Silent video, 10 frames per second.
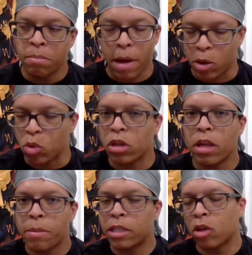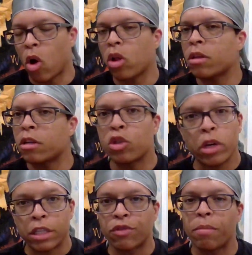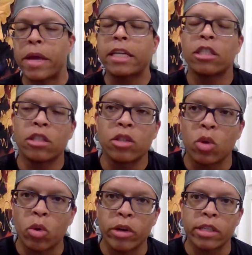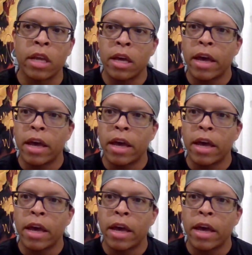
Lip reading: Michael Clemens, all of the transformation stories.